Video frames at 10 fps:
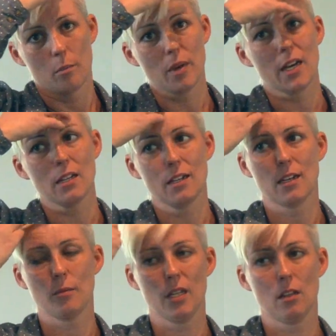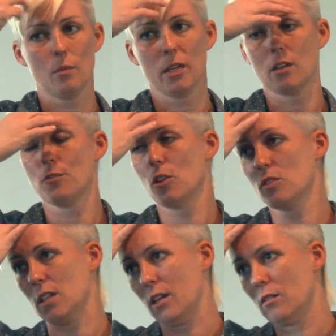But it can be a little bit
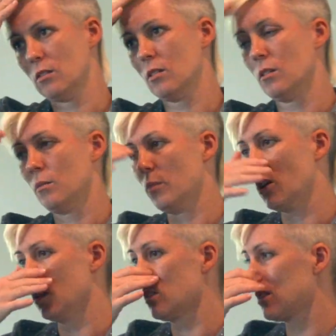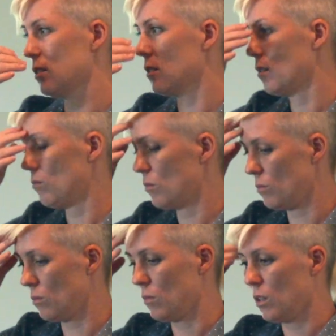confusing because
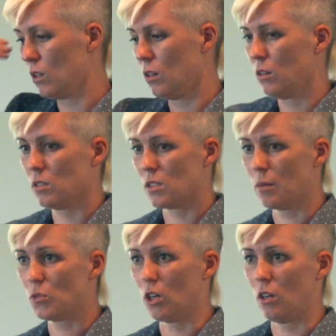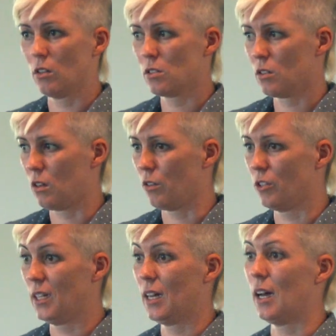some dogs are
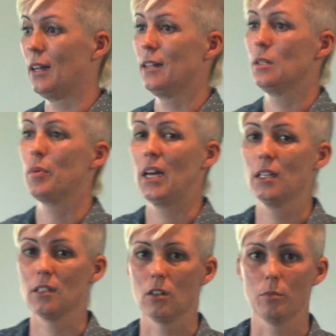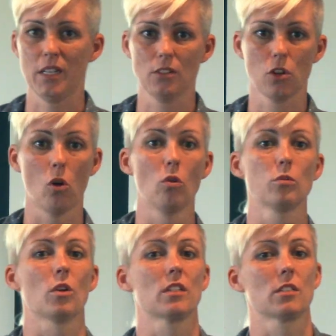really highly dependent on being
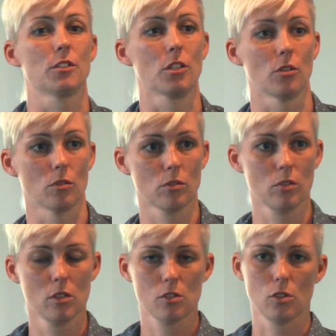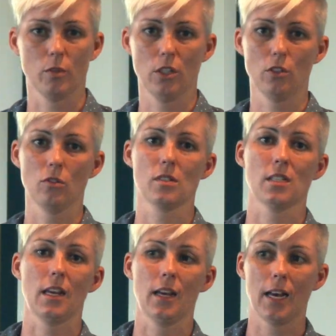told what to do. So when you don't
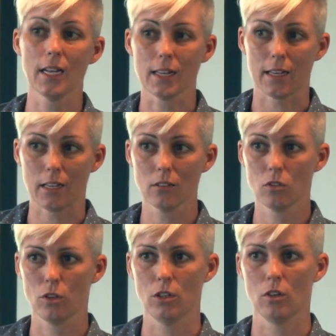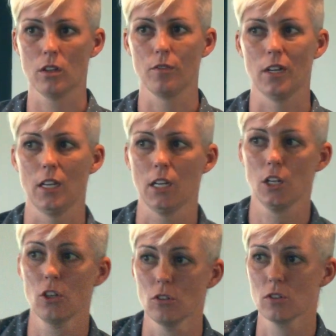say anything or you don't give any
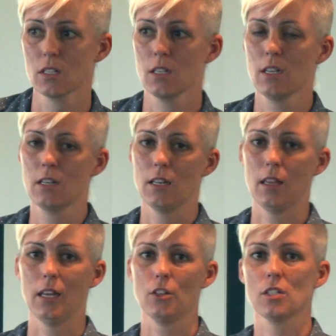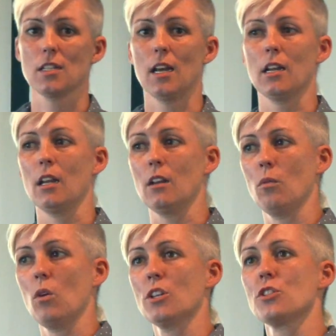cues, then they just stand it
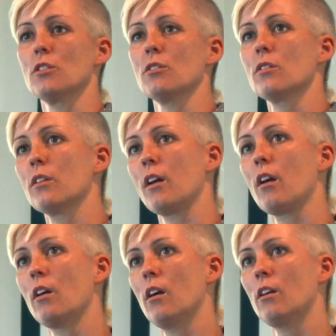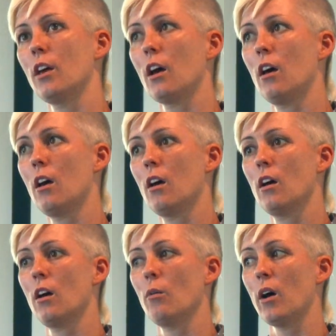and watch you. Like, yeah,
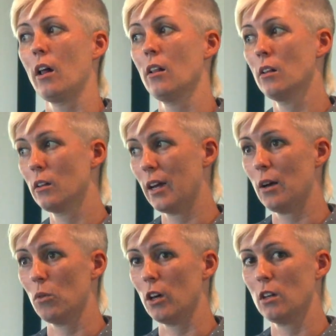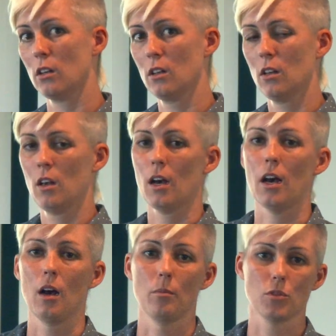well, now
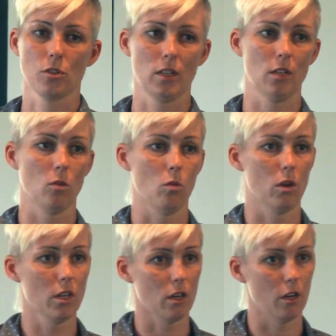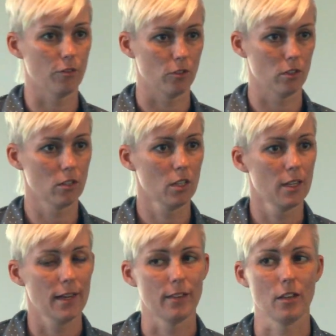what? So they don't want to offer.
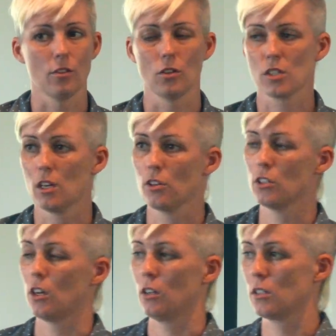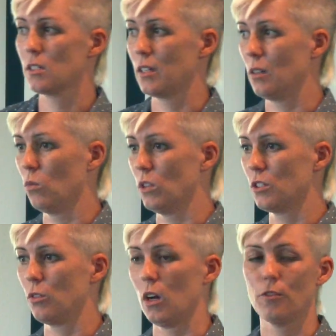And then there's other dogs that want
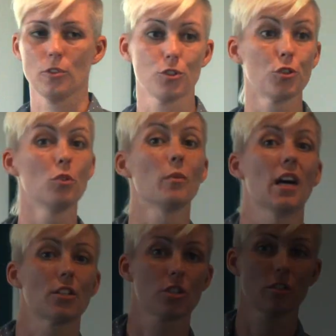to offer too much.